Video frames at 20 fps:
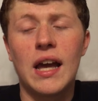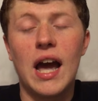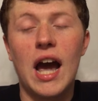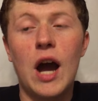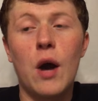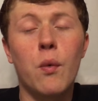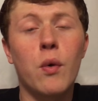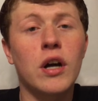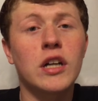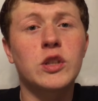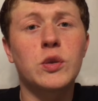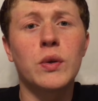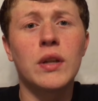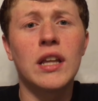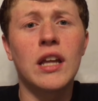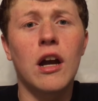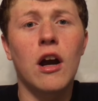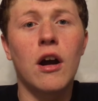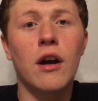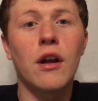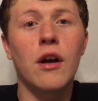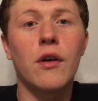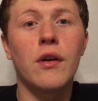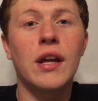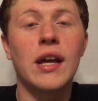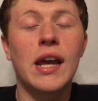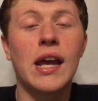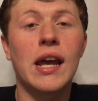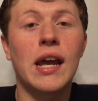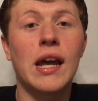I worked really hard on
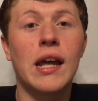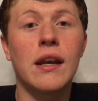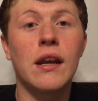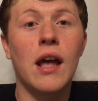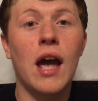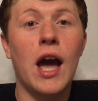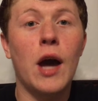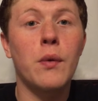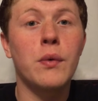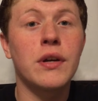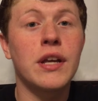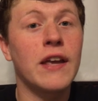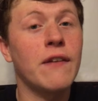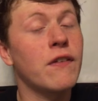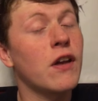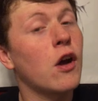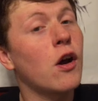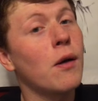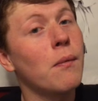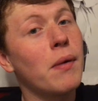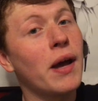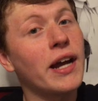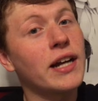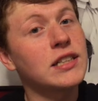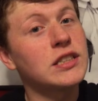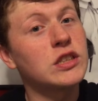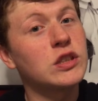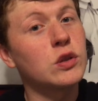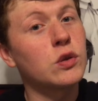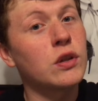it, and I will give y'all a
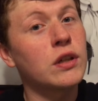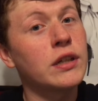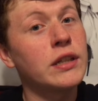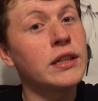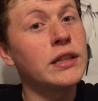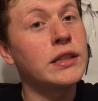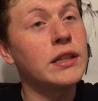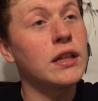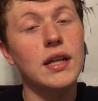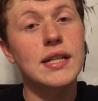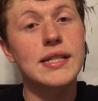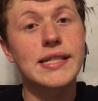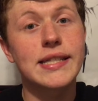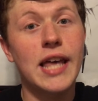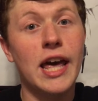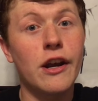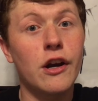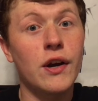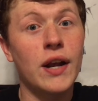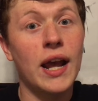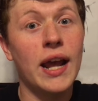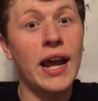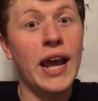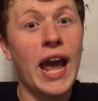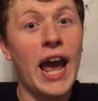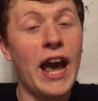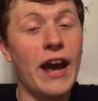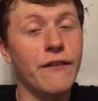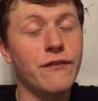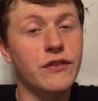backstory Saturday
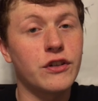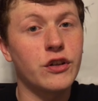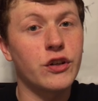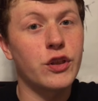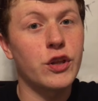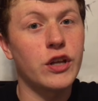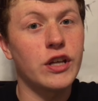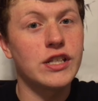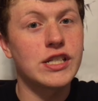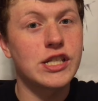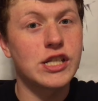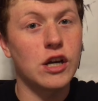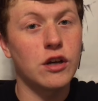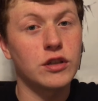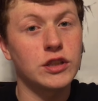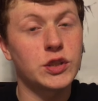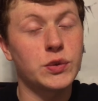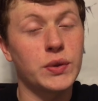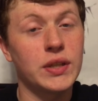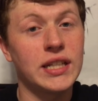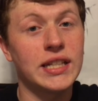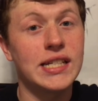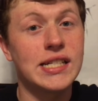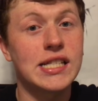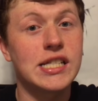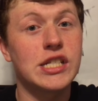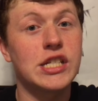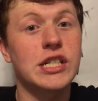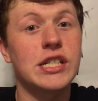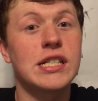after the song's release,
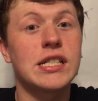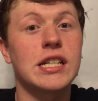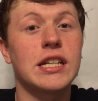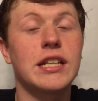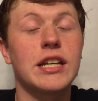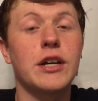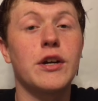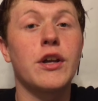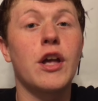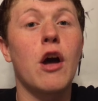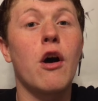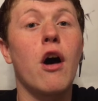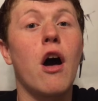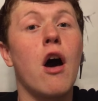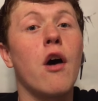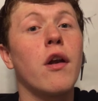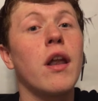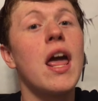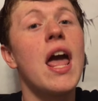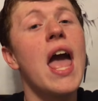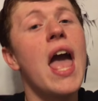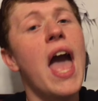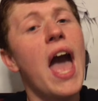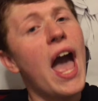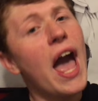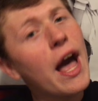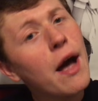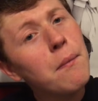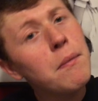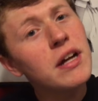just to tell y'all on
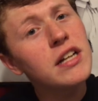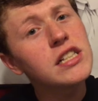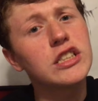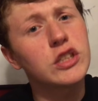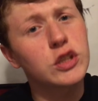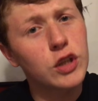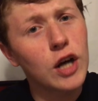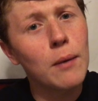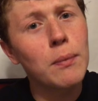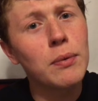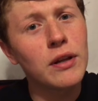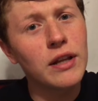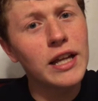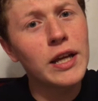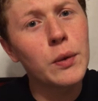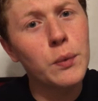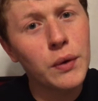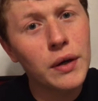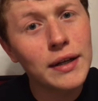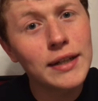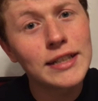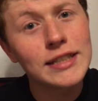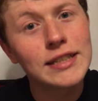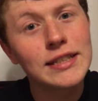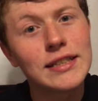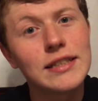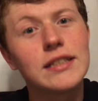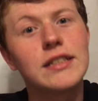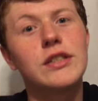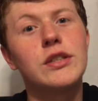how much trouble it
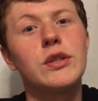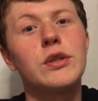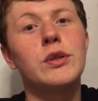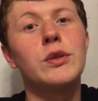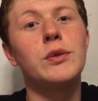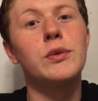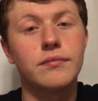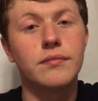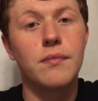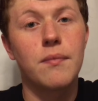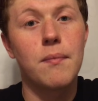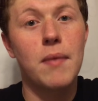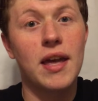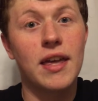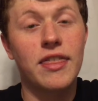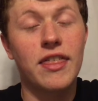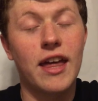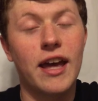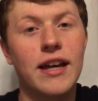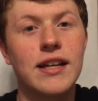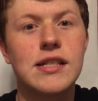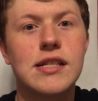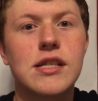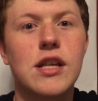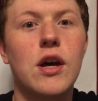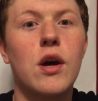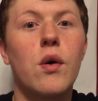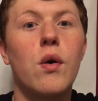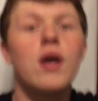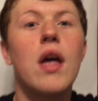was to make that.
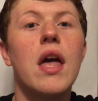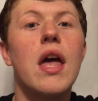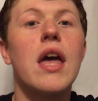So.